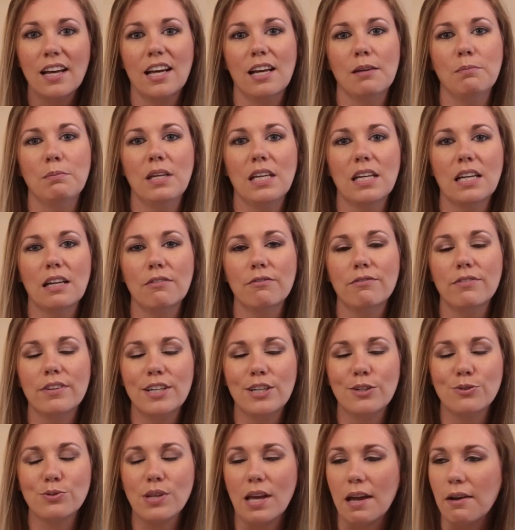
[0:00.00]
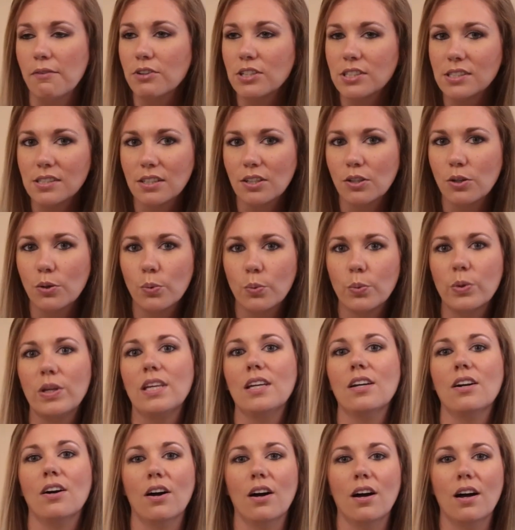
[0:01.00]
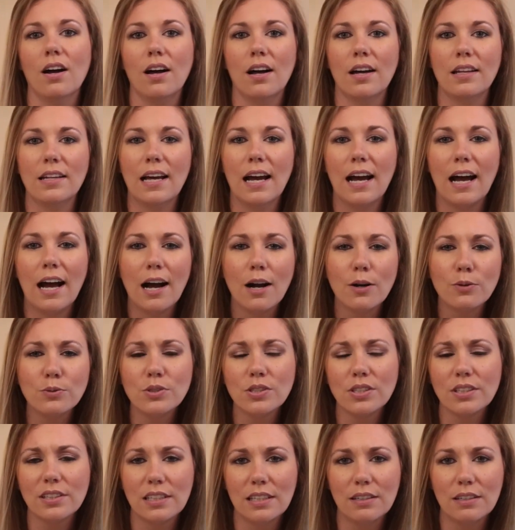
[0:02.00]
I make videos every single week on how to